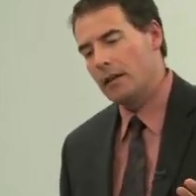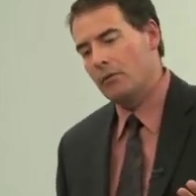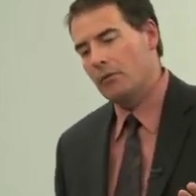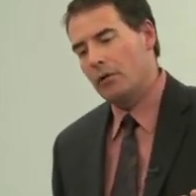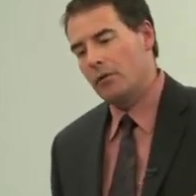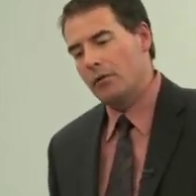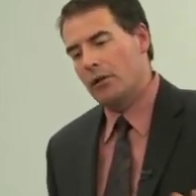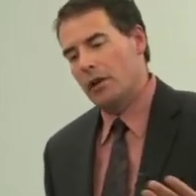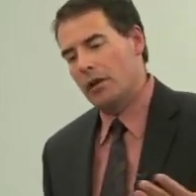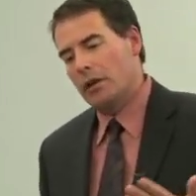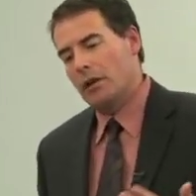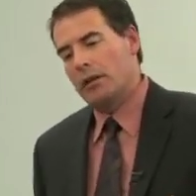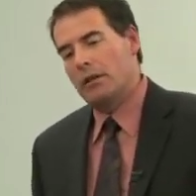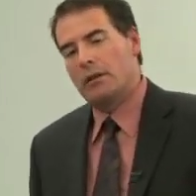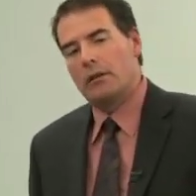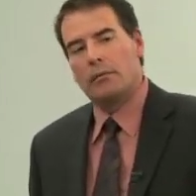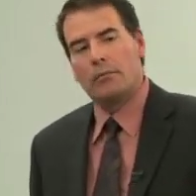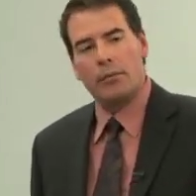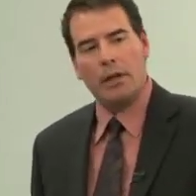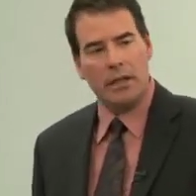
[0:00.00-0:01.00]
We've
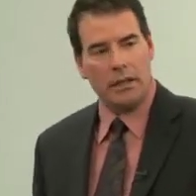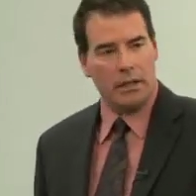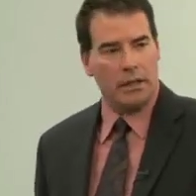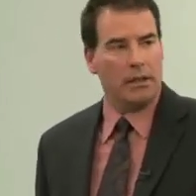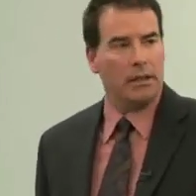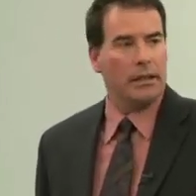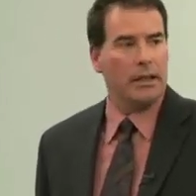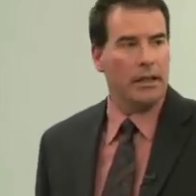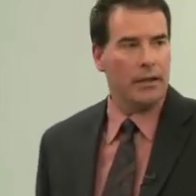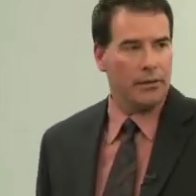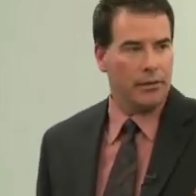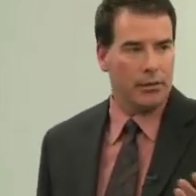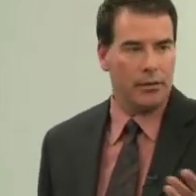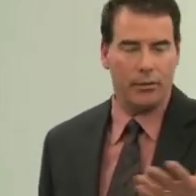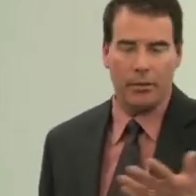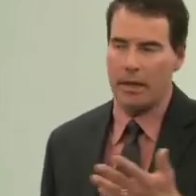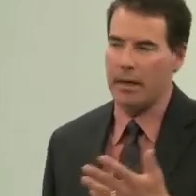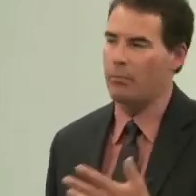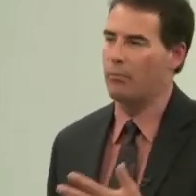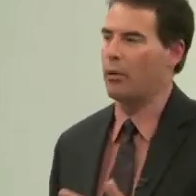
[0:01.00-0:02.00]
got basically a
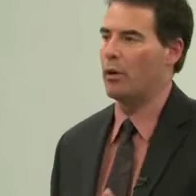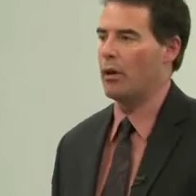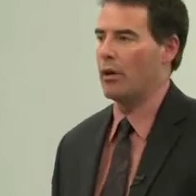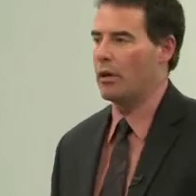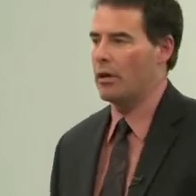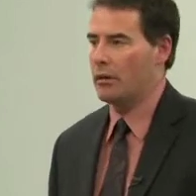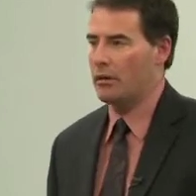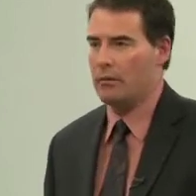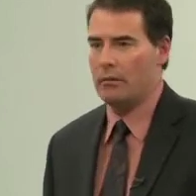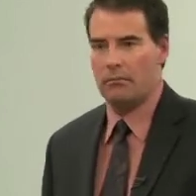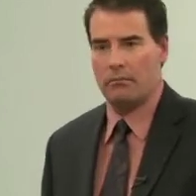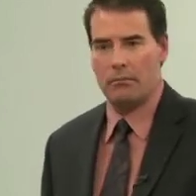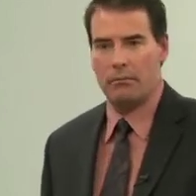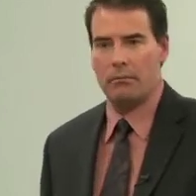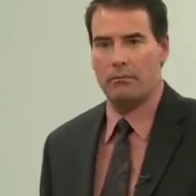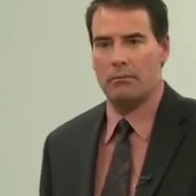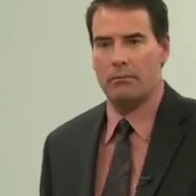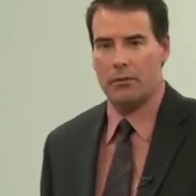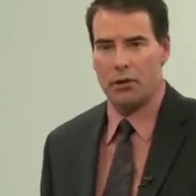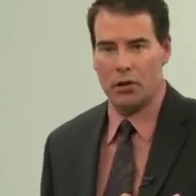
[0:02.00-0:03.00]
3-part
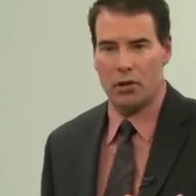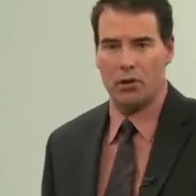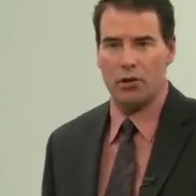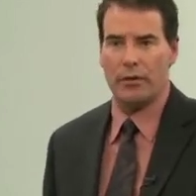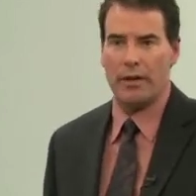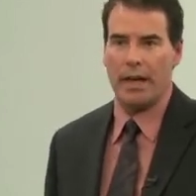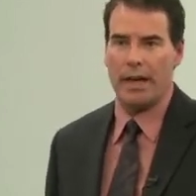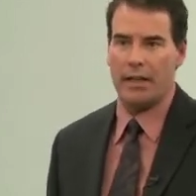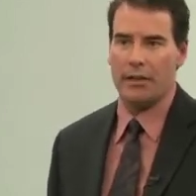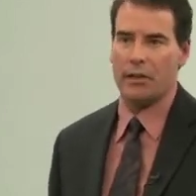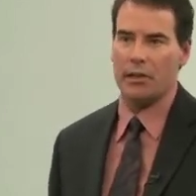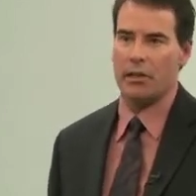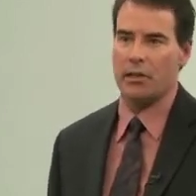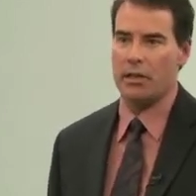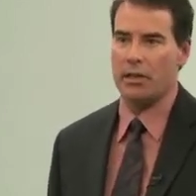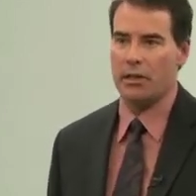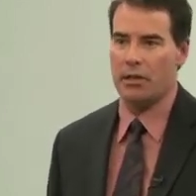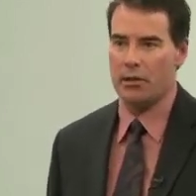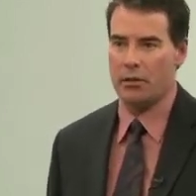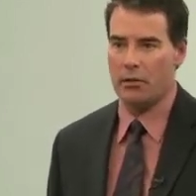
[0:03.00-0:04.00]

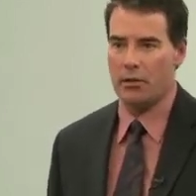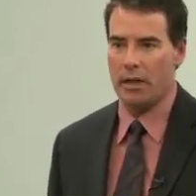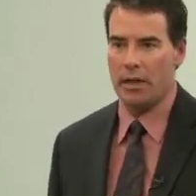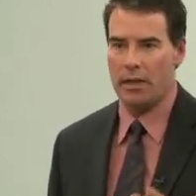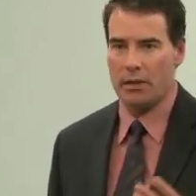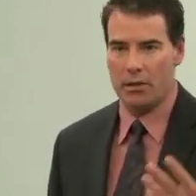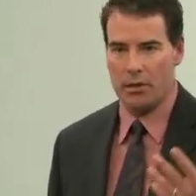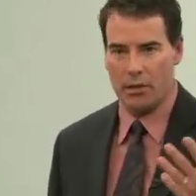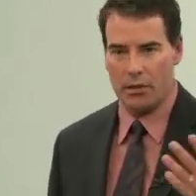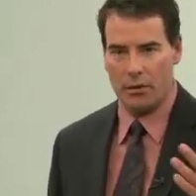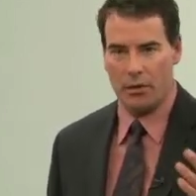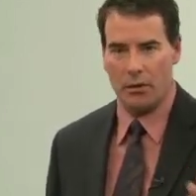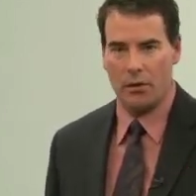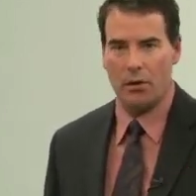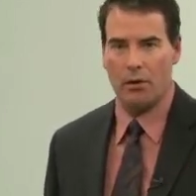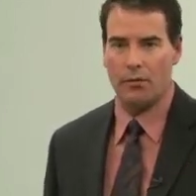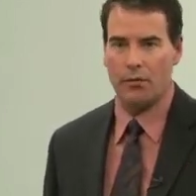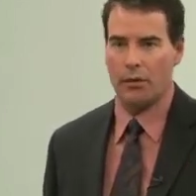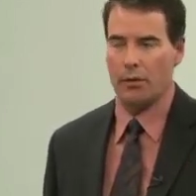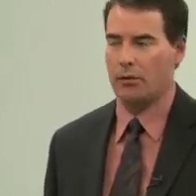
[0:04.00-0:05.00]
strategy to try and
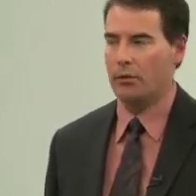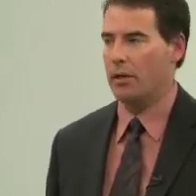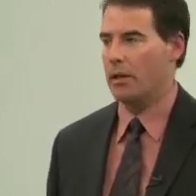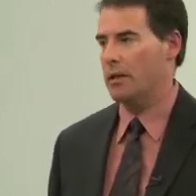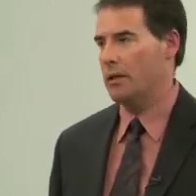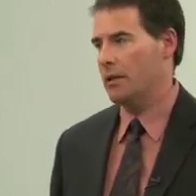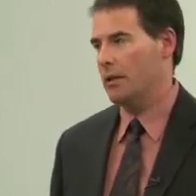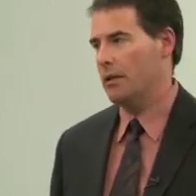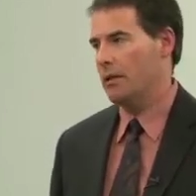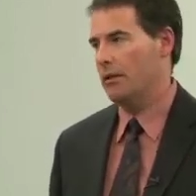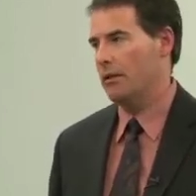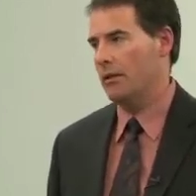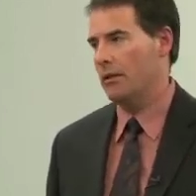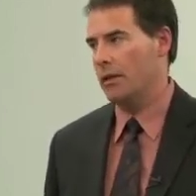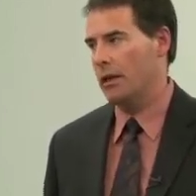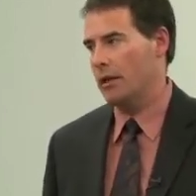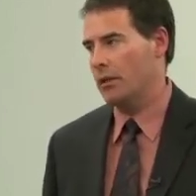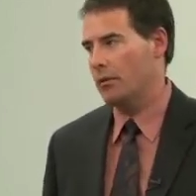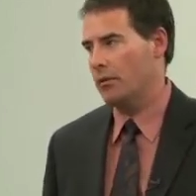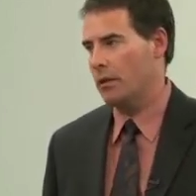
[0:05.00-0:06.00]
solve the crisis in our
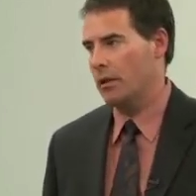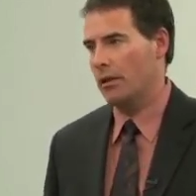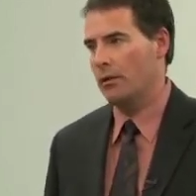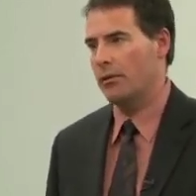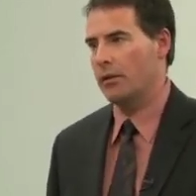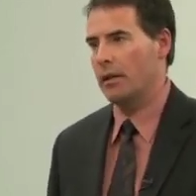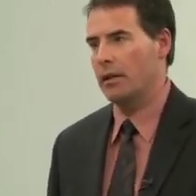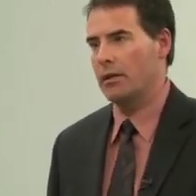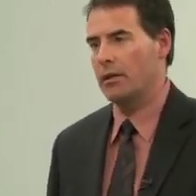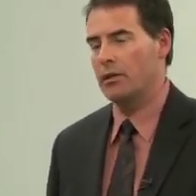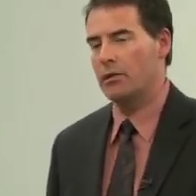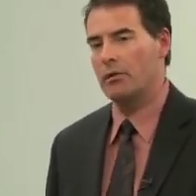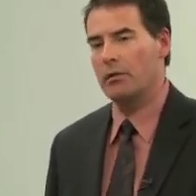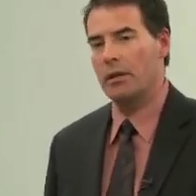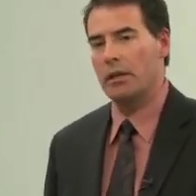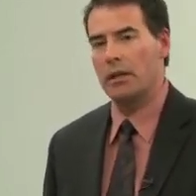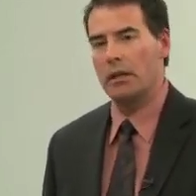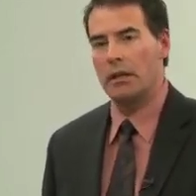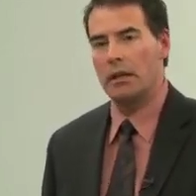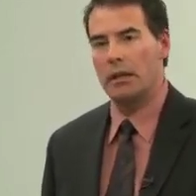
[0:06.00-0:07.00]
natural health
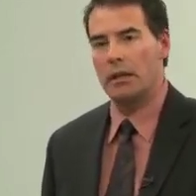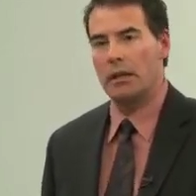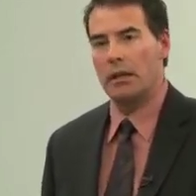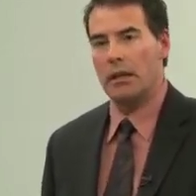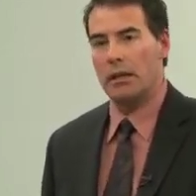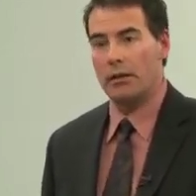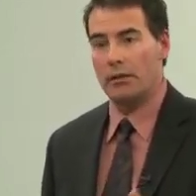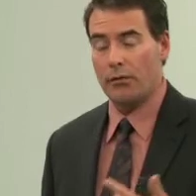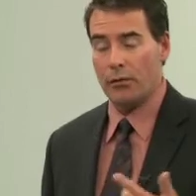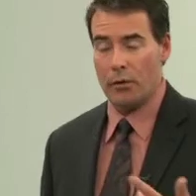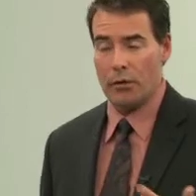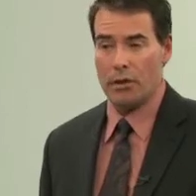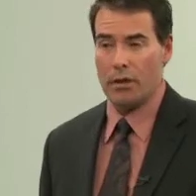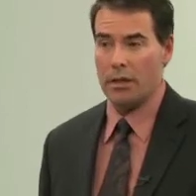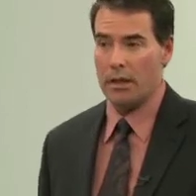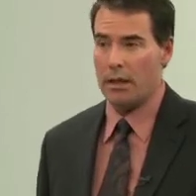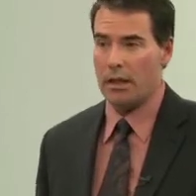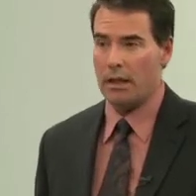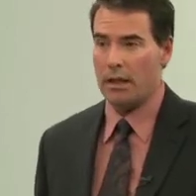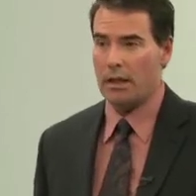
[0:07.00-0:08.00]
industry. And the first
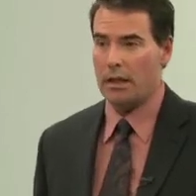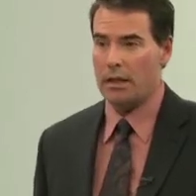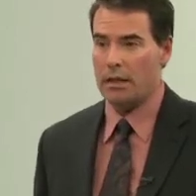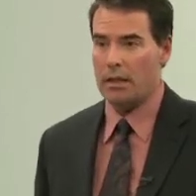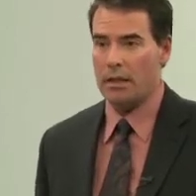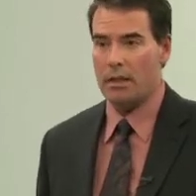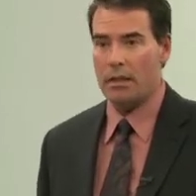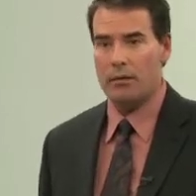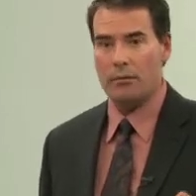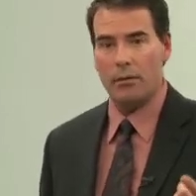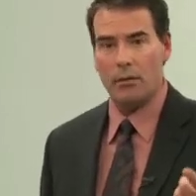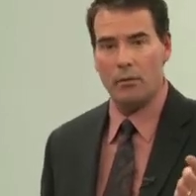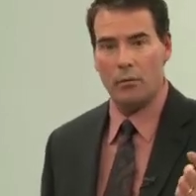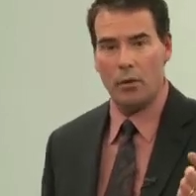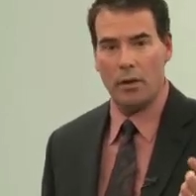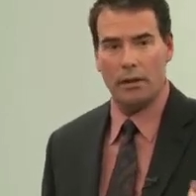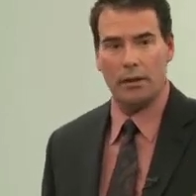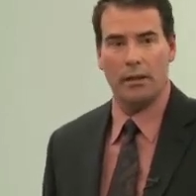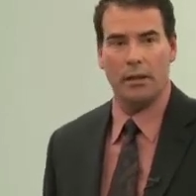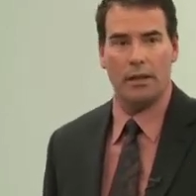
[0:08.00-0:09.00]
thing is we
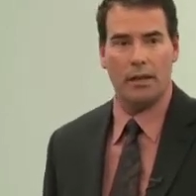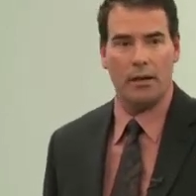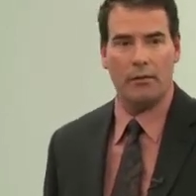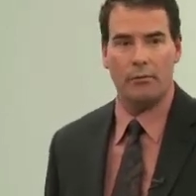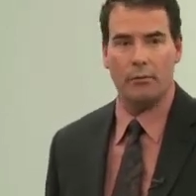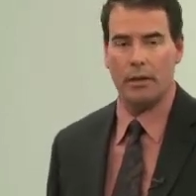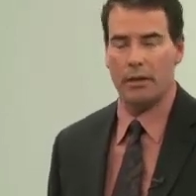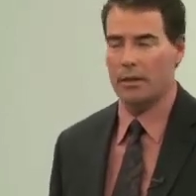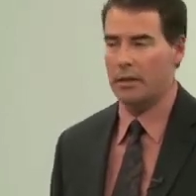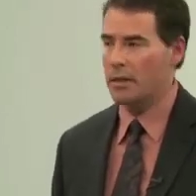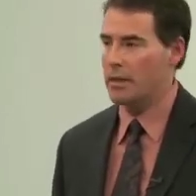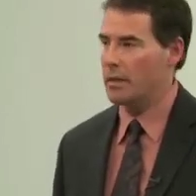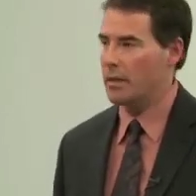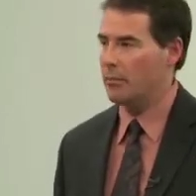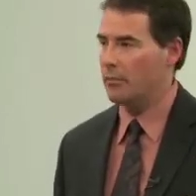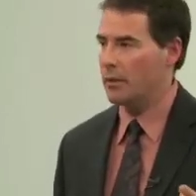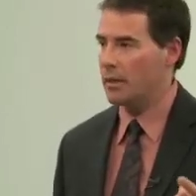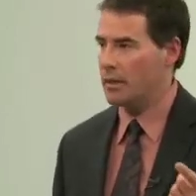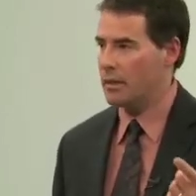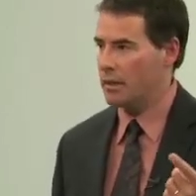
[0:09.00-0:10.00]
want the government to
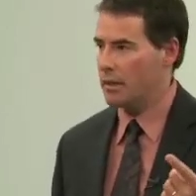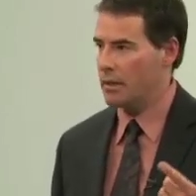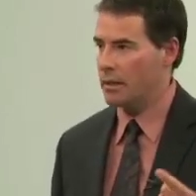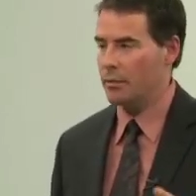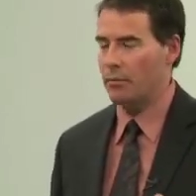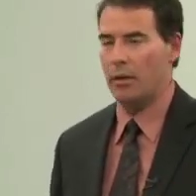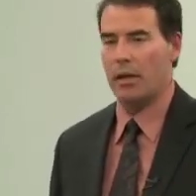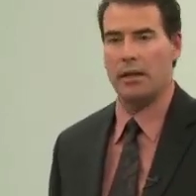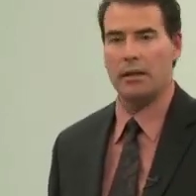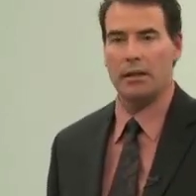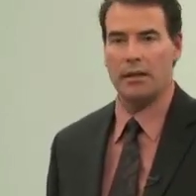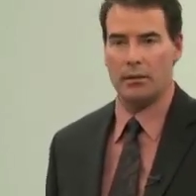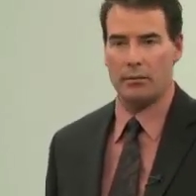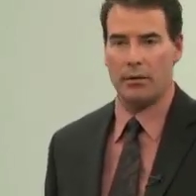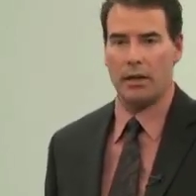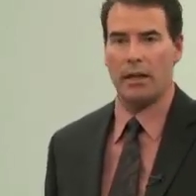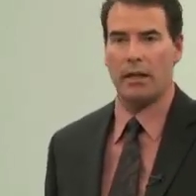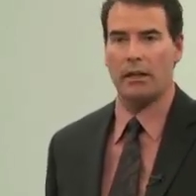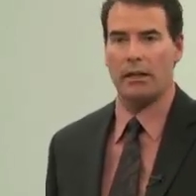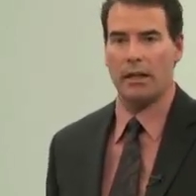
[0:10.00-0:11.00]
simply suspend these
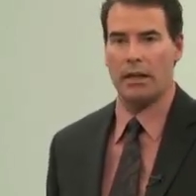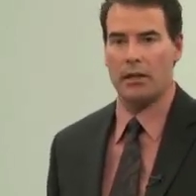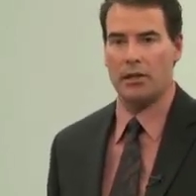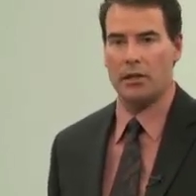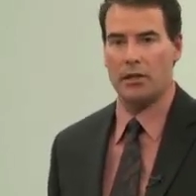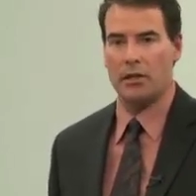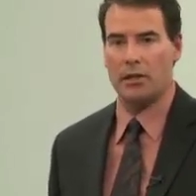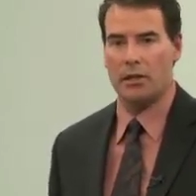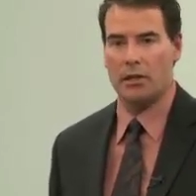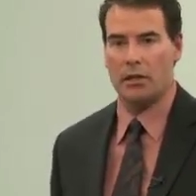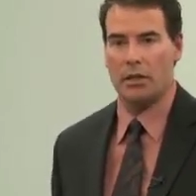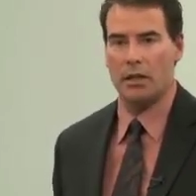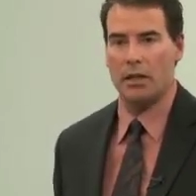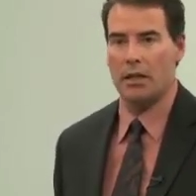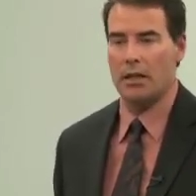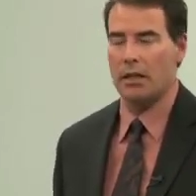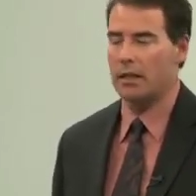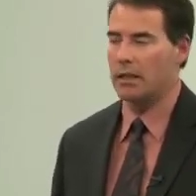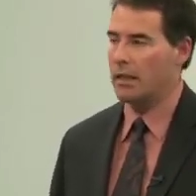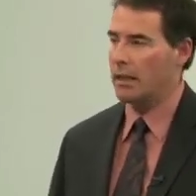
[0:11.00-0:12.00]
regulations,
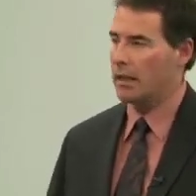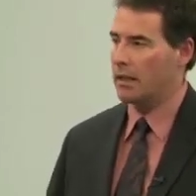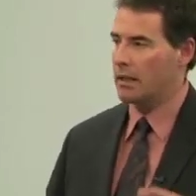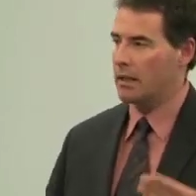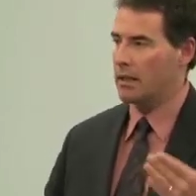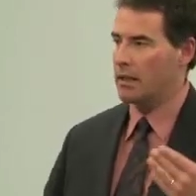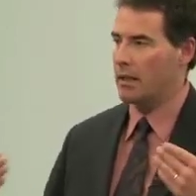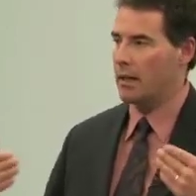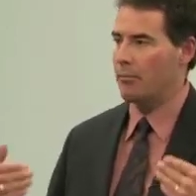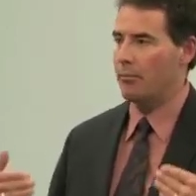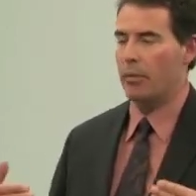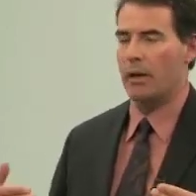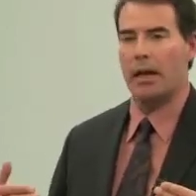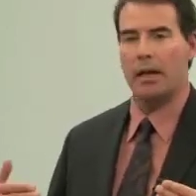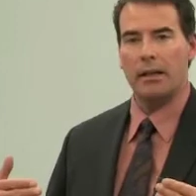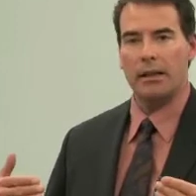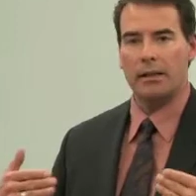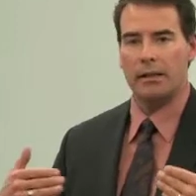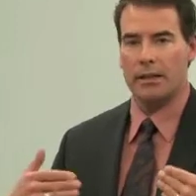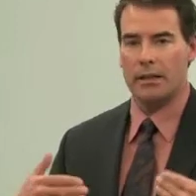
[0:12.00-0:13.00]
take a step
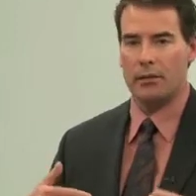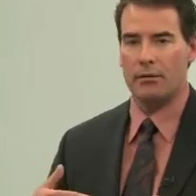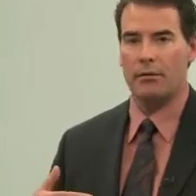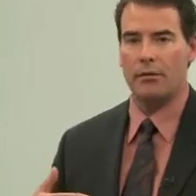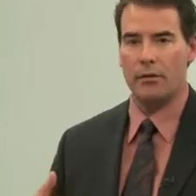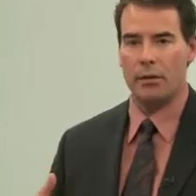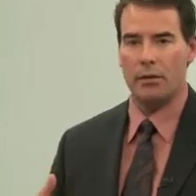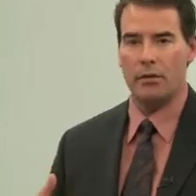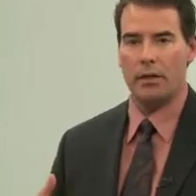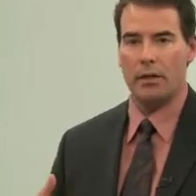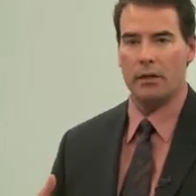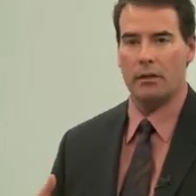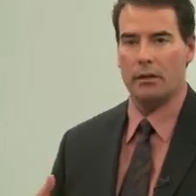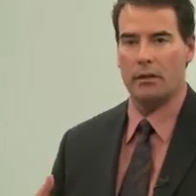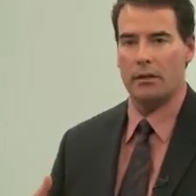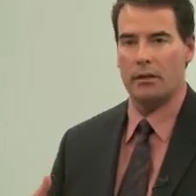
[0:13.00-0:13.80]
back, and let's review it.